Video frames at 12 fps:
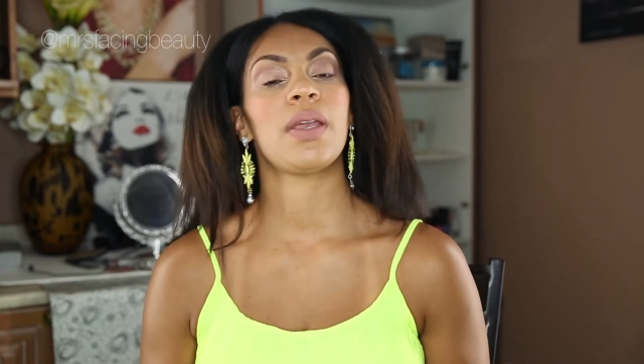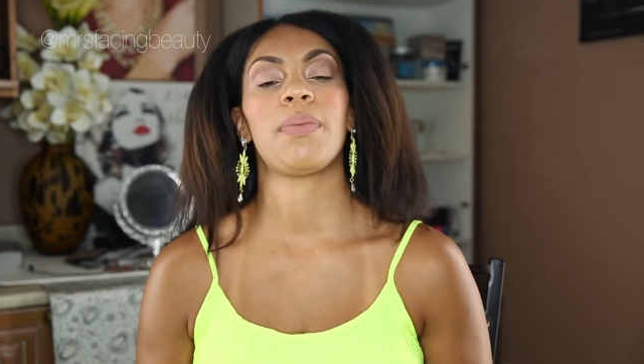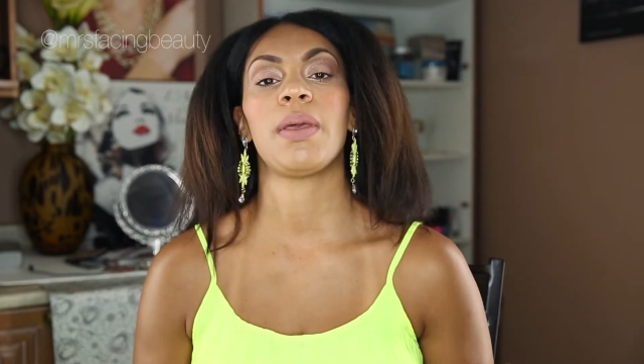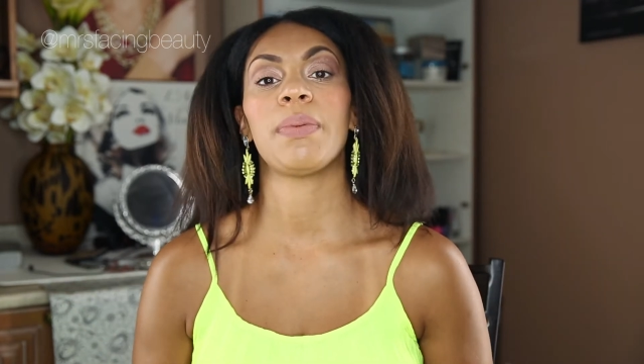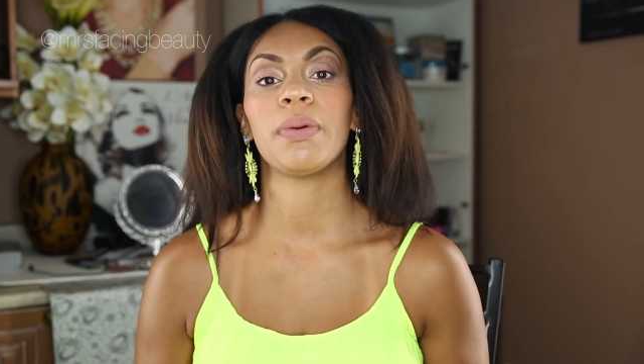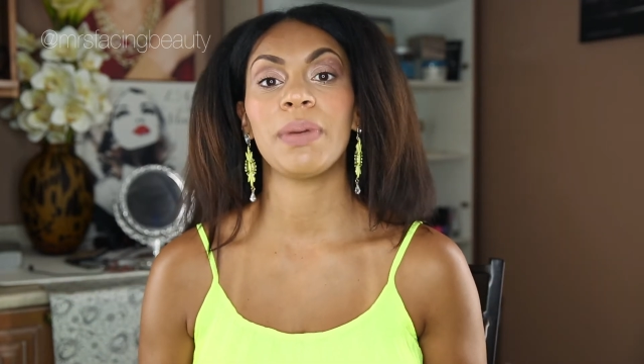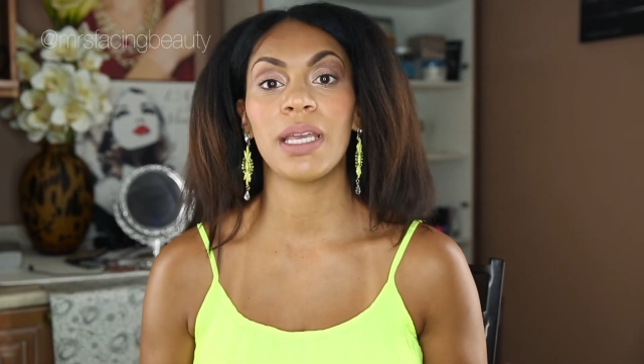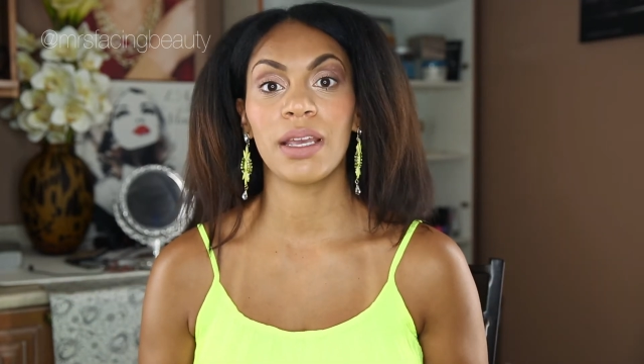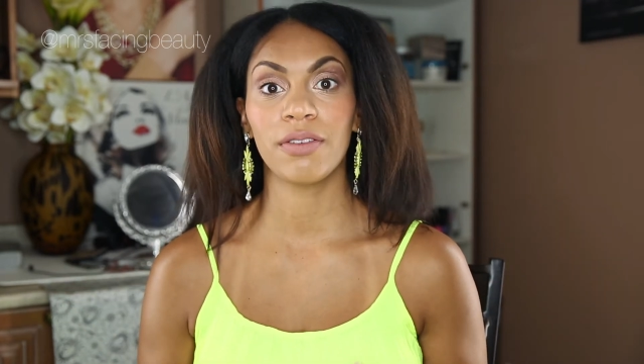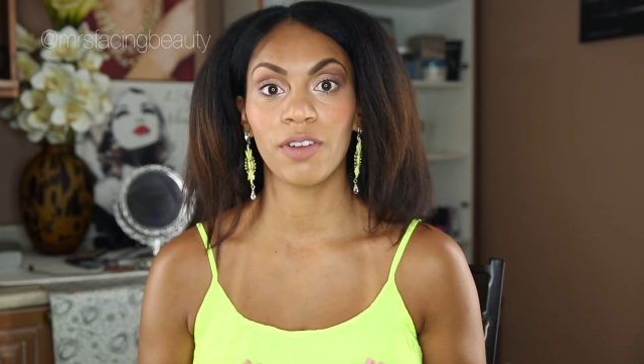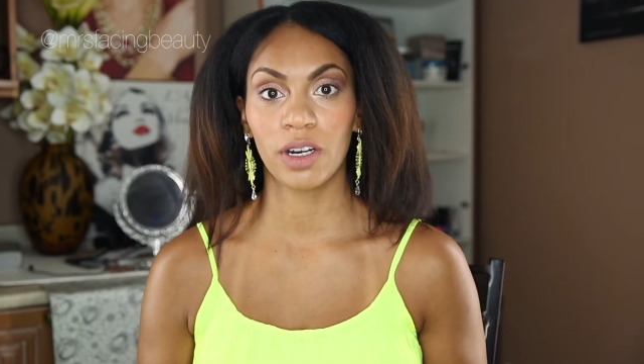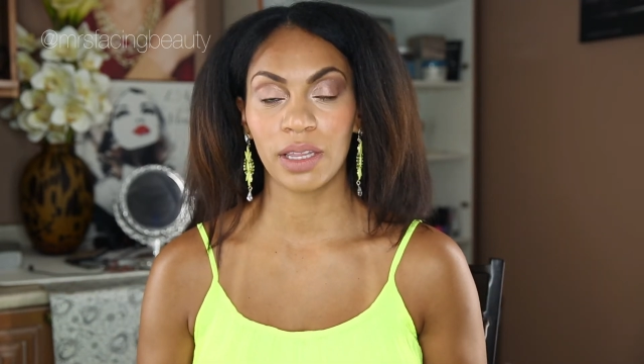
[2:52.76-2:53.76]
people being
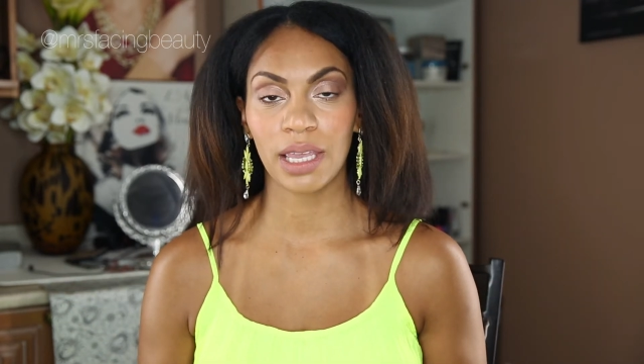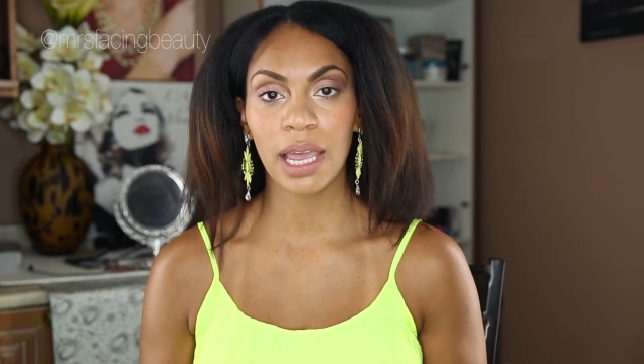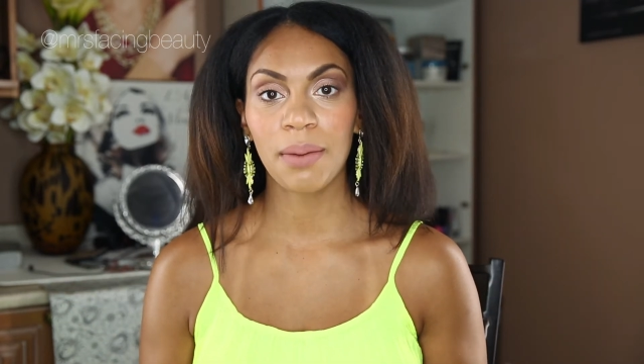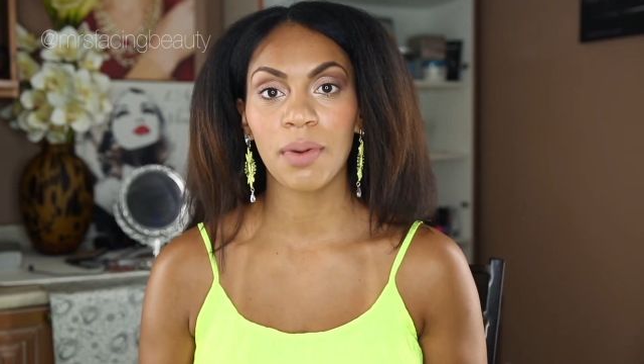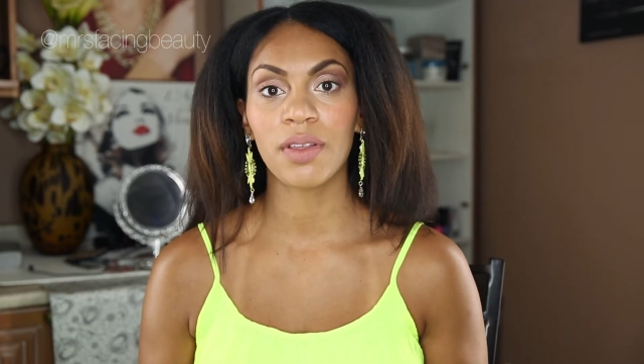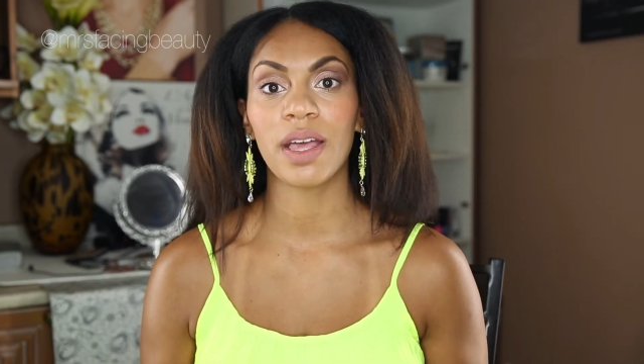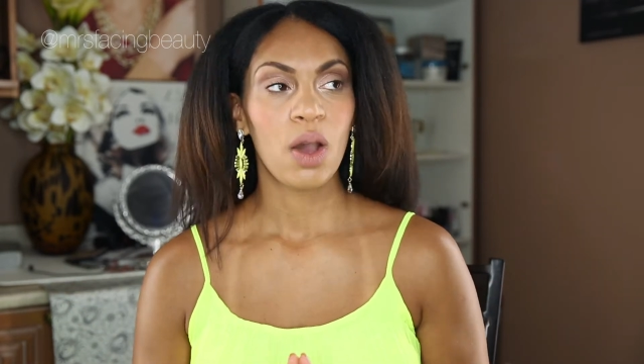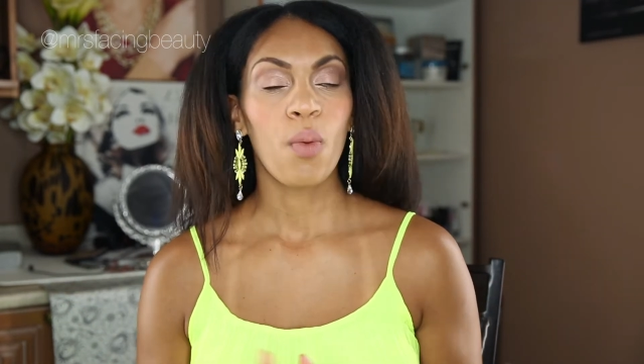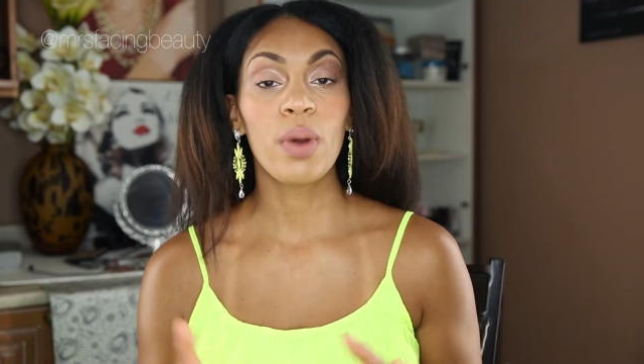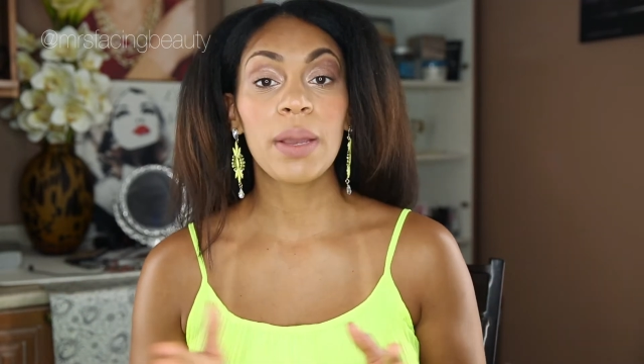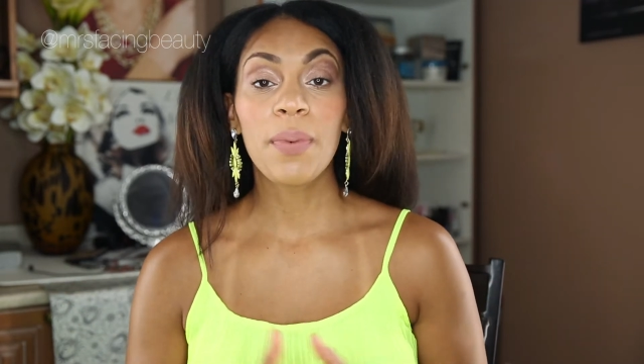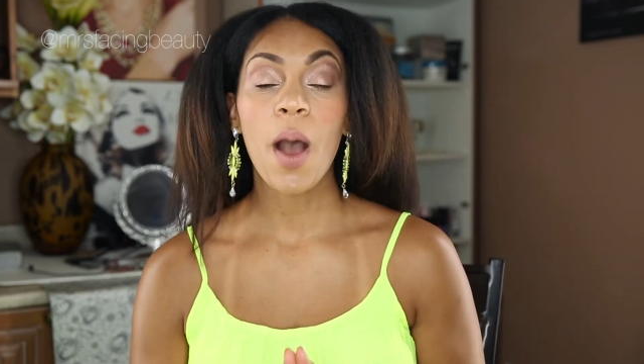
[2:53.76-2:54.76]
in front of the camera, that
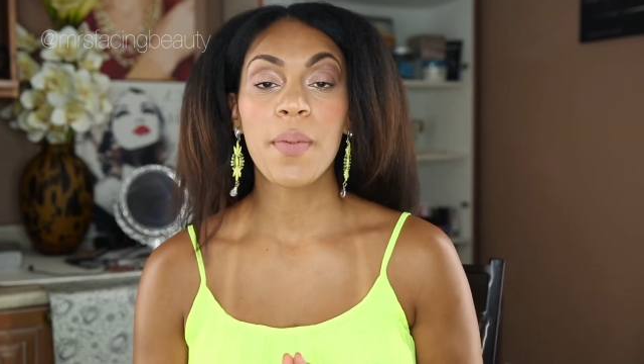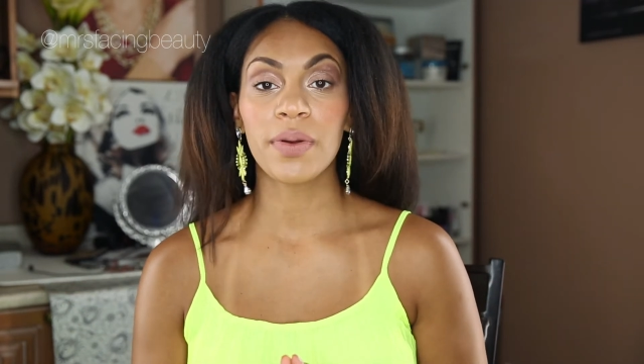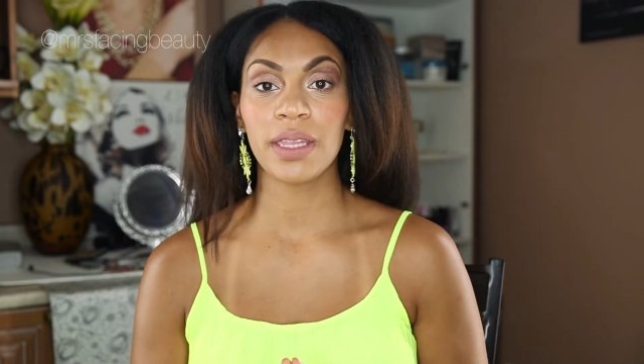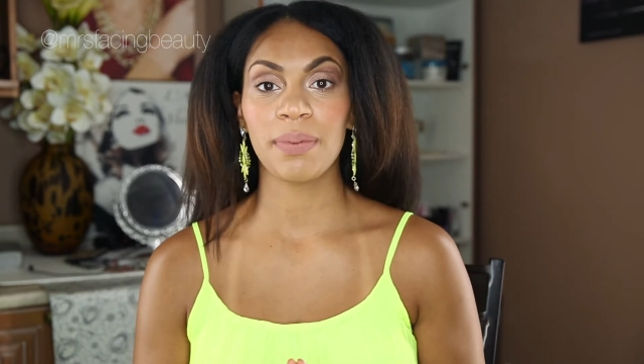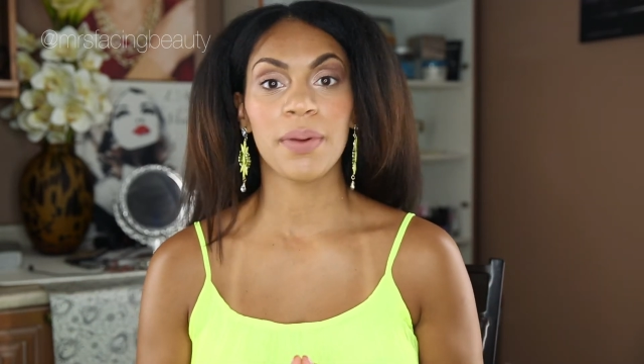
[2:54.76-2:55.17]
we properly